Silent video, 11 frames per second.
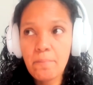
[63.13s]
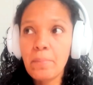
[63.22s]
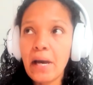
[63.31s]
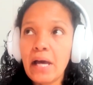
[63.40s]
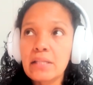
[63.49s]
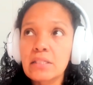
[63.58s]

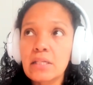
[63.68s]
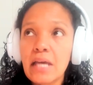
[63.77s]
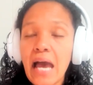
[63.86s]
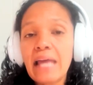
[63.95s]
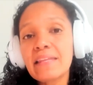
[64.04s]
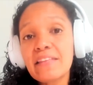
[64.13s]
But
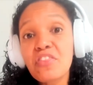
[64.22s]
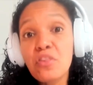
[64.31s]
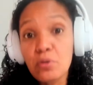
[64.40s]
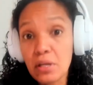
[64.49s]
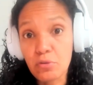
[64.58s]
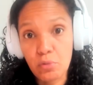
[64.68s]
I did
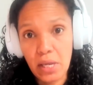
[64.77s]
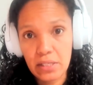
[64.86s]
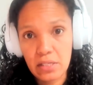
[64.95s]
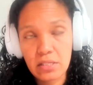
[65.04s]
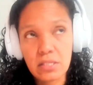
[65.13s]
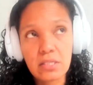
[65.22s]
3
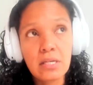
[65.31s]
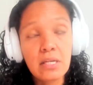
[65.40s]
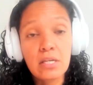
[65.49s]
trainings.